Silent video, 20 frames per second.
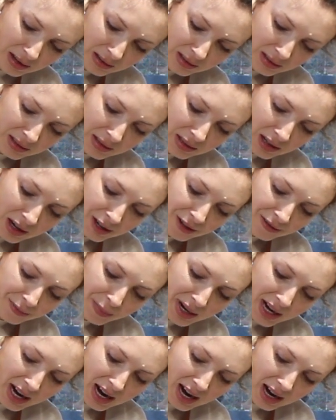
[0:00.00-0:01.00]
the side of
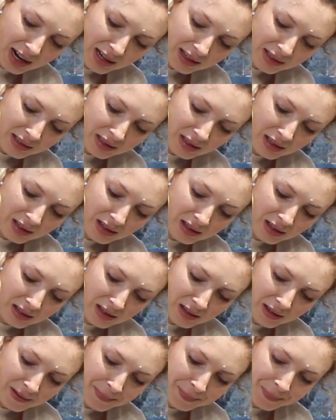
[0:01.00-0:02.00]
my hand,
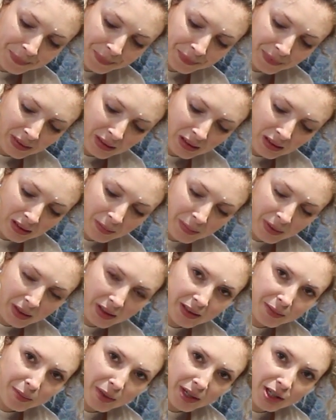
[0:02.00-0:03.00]

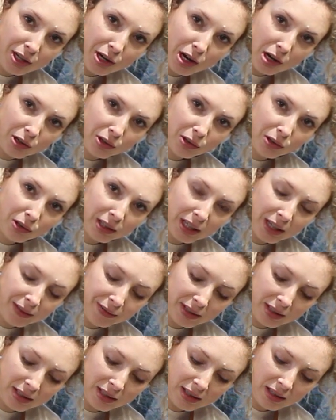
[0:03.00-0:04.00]
because my knuckle
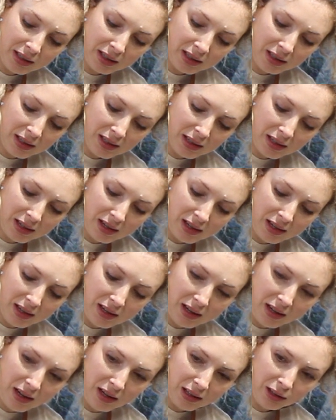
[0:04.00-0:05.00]
gives
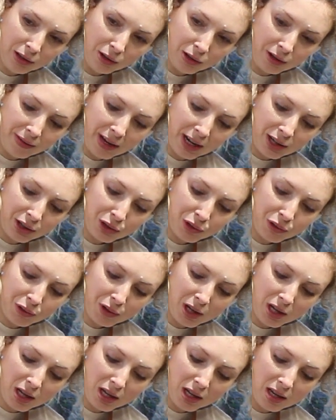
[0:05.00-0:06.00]
a lot of
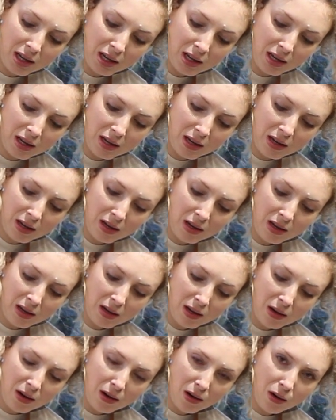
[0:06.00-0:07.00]
extra
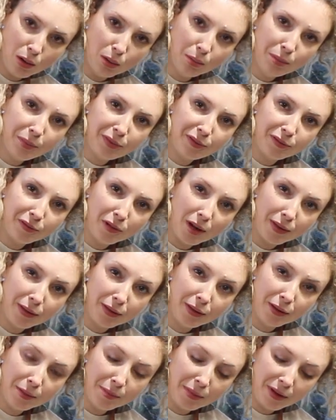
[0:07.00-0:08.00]
oomph
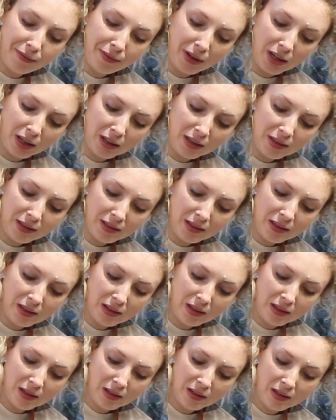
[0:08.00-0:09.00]
rather than my fingers.
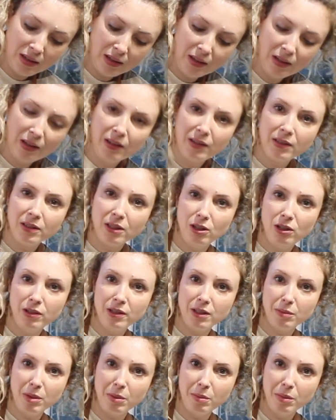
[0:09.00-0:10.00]
So
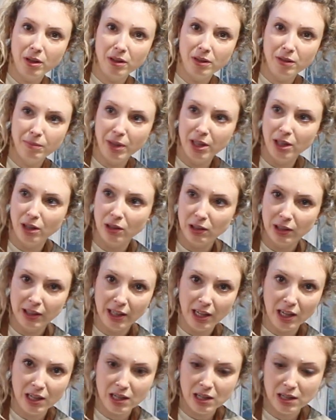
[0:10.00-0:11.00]
using my knuckle
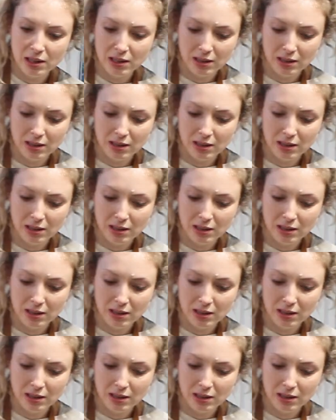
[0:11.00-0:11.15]
here.